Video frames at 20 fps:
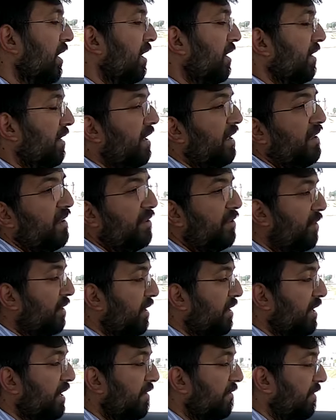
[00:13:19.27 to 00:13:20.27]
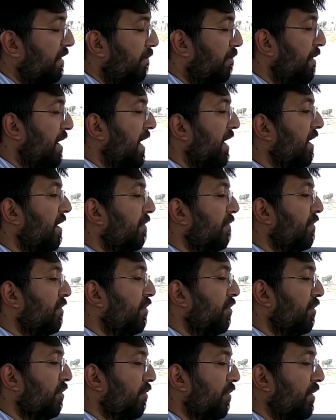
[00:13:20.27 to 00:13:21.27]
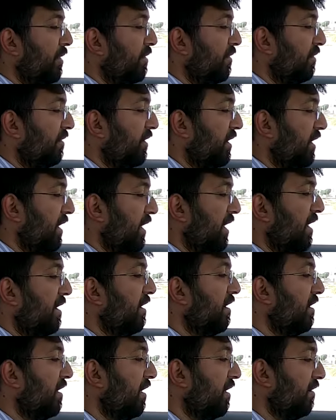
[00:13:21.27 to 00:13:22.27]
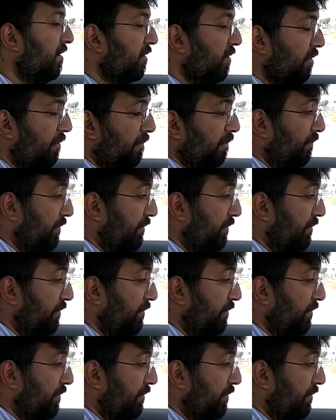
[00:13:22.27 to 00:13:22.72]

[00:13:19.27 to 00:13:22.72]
Then you can leave it blank if you don't want to see anything. So